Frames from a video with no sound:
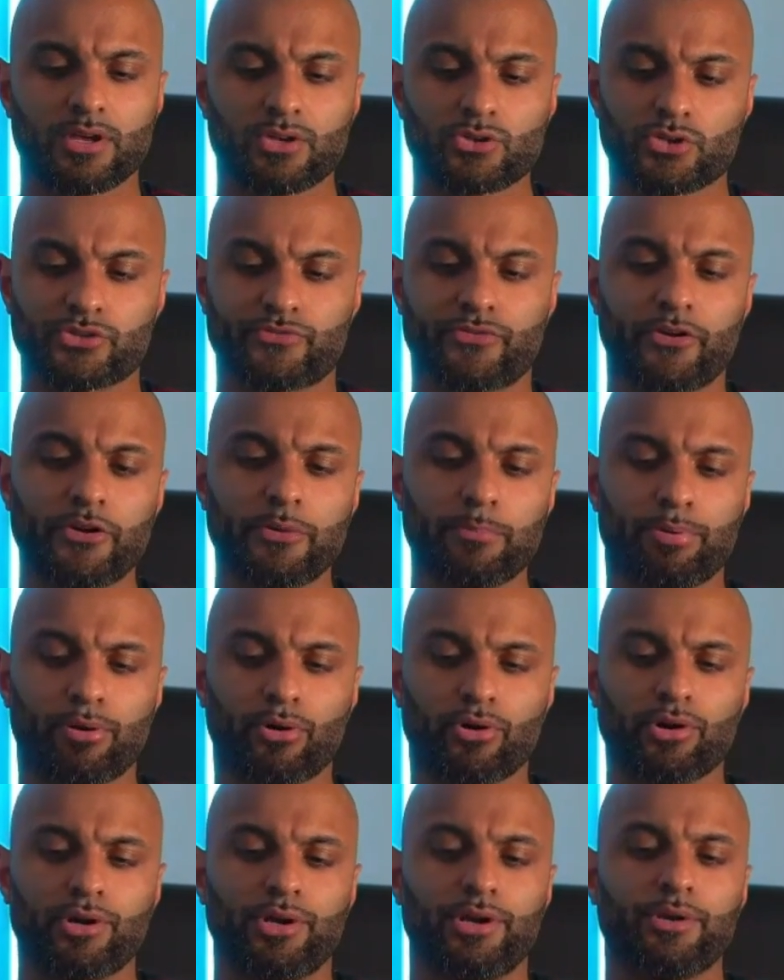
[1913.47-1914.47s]
So it's very
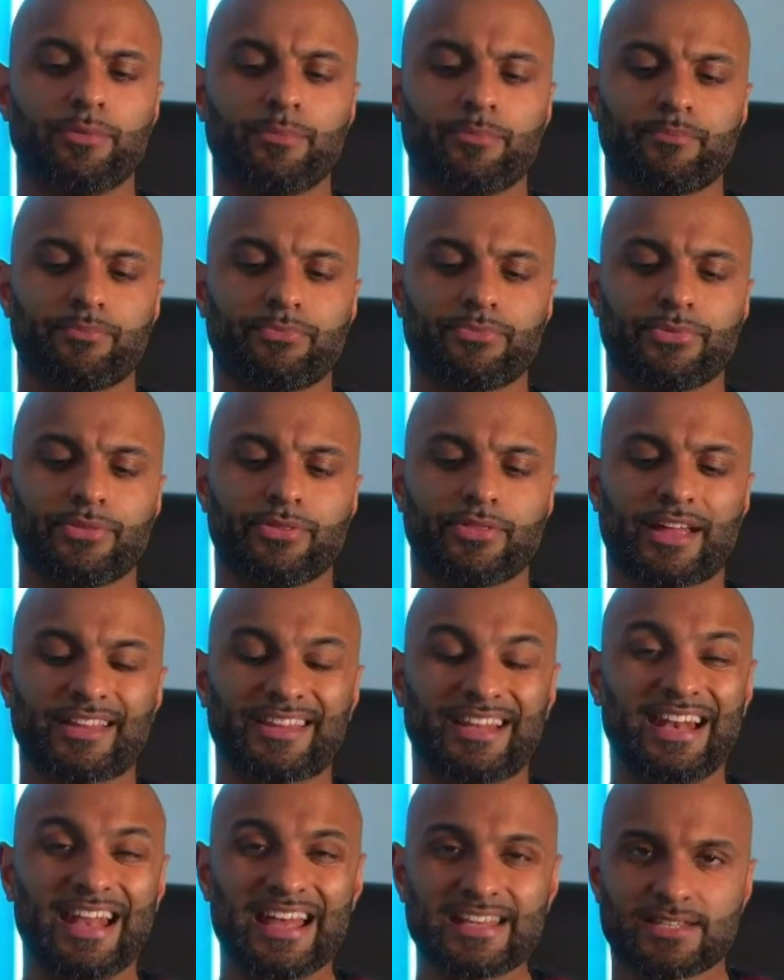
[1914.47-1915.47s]
important that
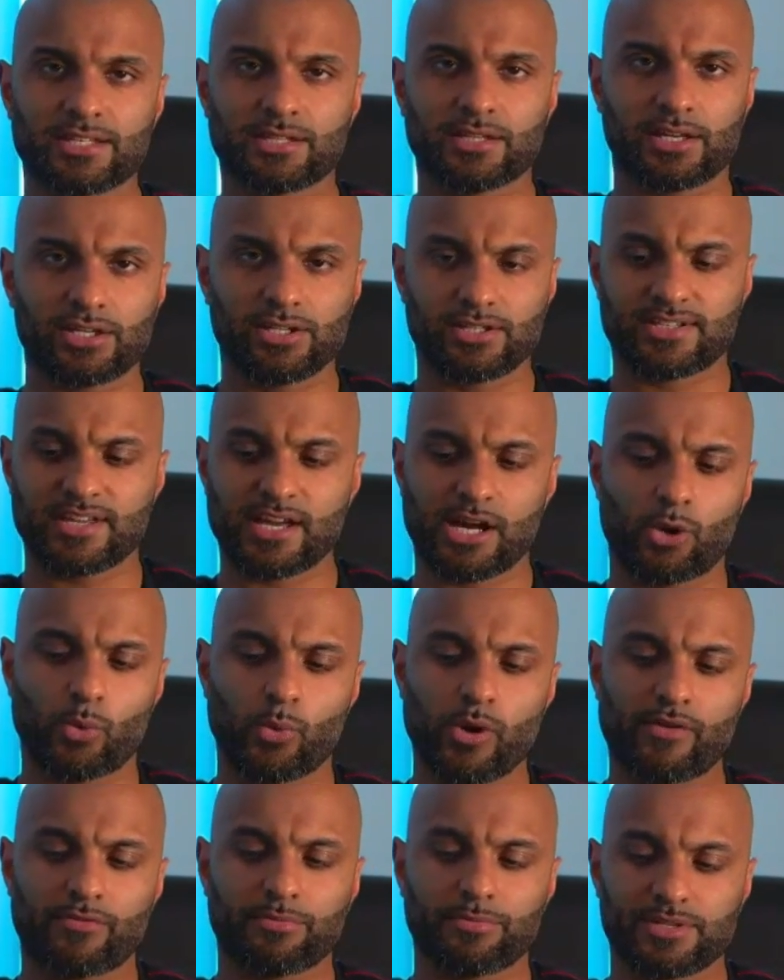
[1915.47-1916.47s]
the lesson that you take
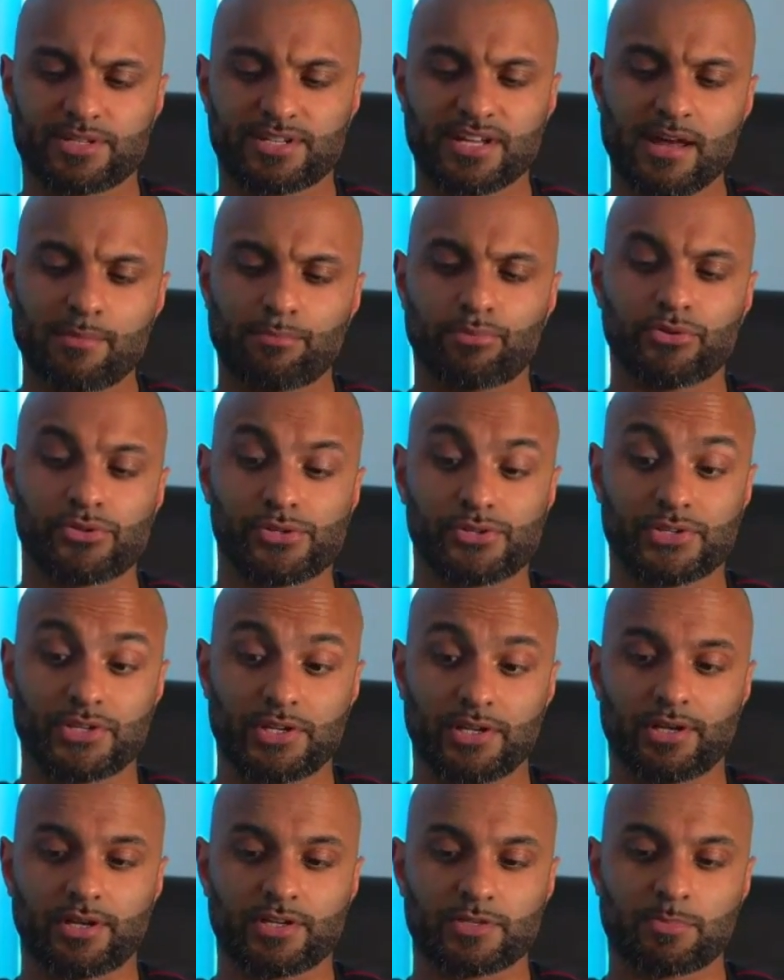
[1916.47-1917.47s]
away from the Tate brothers
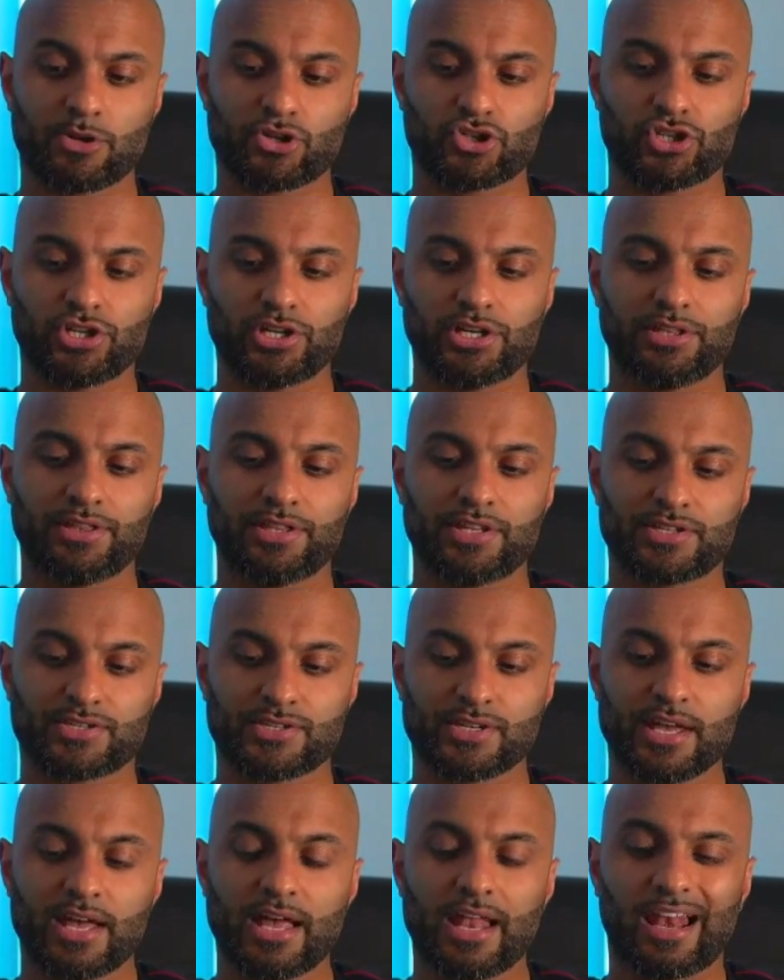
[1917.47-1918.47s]
here, especially in this
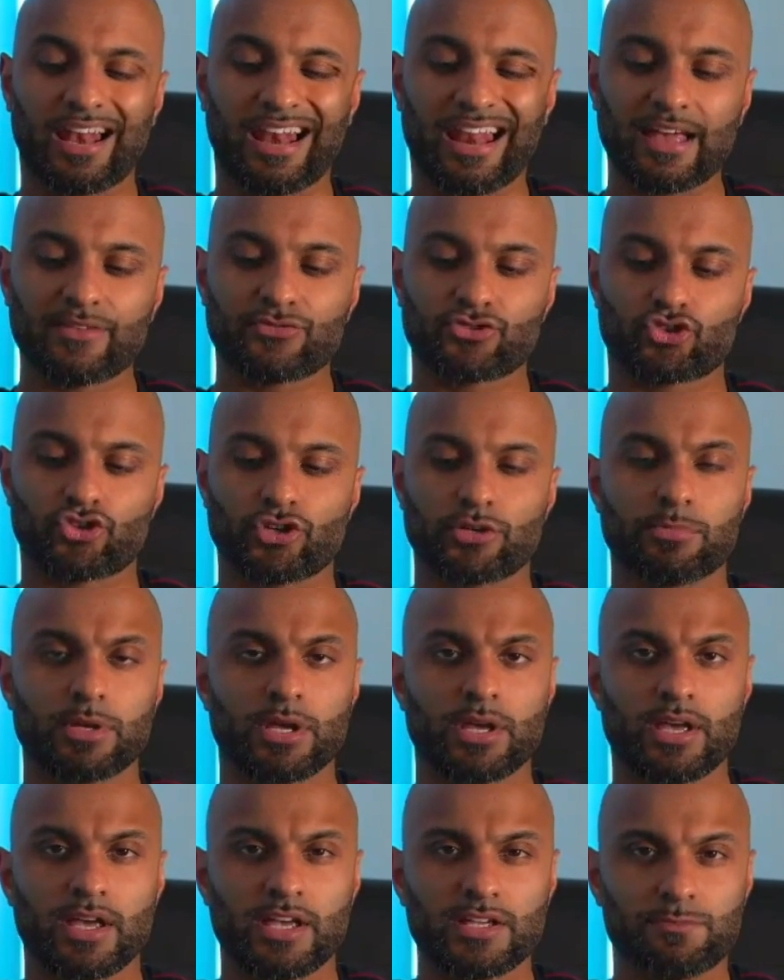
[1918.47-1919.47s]
live stream,
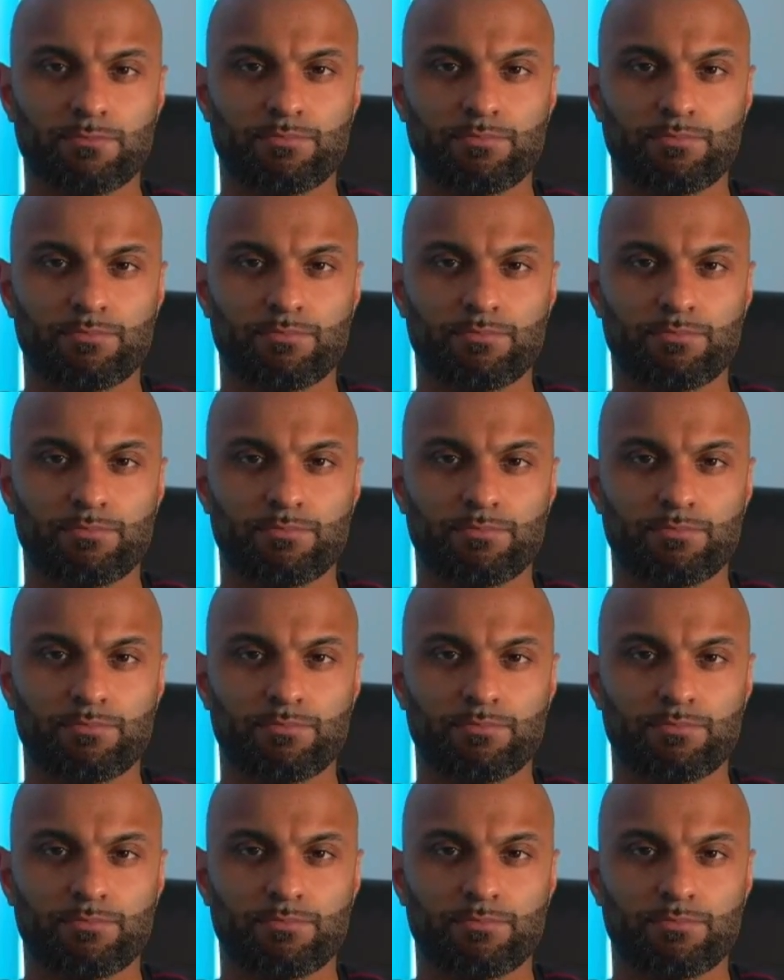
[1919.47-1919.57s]
is